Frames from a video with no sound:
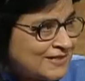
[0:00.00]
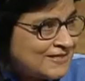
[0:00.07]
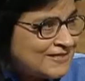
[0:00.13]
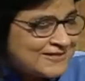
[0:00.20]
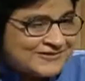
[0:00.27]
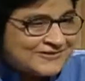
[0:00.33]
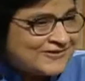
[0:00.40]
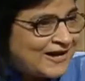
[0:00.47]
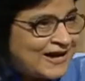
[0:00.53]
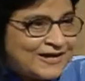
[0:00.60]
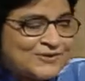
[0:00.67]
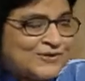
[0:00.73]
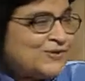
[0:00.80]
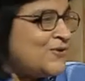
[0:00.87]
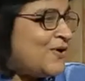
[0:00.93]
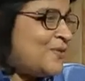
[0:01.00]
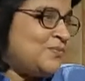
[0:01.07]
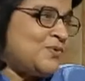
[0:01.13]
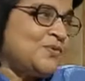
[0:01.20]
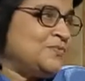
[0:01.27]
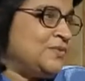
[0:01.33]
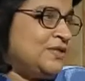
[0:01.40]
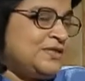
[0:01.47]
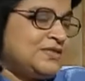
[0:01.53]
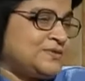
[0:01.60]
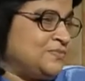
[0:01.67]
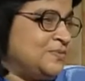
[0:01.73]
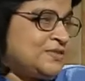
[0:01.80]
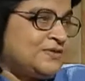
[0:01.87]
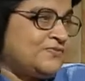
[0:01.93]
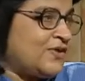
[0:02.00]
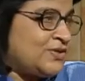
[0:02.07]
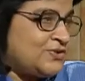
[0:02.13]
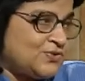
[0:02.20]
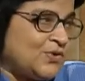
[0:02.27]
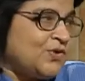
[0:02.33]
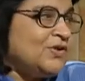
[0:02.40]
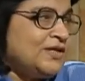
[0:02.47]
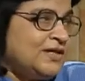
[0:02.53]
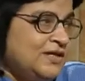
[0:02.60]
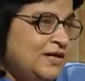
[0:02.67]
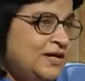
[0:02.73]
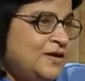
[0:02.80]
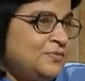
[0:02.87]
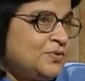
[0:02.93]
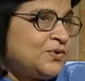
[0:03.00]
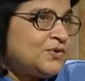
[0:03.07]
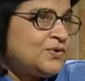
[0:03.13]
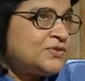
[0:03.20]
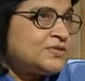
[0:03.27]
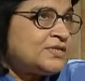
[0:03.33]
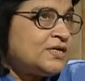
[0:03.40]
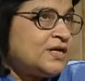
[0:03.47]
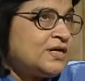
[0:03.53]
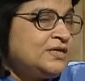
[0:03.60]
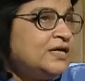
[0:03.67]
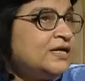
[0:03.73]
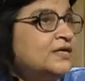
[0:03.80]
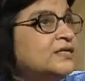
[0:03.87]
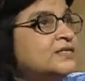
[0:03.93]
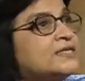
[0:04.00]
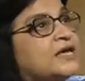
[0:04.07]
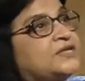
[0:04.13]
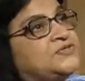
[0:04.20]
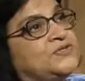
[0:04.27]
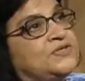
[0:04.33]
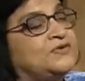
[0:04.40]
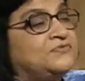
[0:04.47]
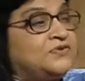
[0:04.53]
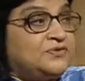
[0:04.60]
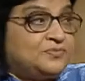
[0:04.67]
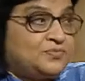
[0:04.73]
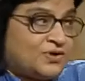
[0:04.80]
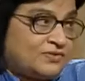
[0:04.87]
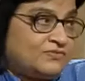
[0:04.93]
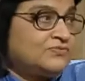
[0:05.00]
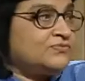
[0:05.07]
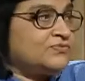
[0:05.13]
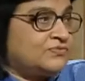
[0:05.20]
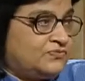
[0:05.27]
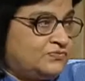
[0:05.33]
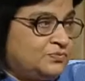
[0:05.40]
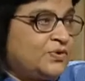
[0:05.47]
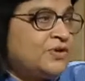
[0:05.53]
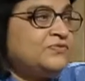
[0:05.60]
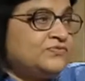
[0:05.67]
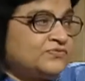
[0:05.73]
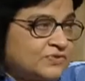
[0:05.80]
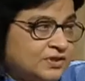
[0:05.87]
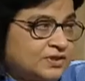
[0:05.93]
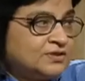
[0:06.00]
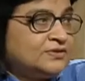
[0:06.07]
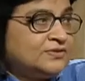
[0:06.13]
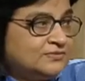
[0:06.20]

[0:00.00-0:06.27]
So, I'm not being dismissive at all. Because Ying is actually a very brave, brave girl.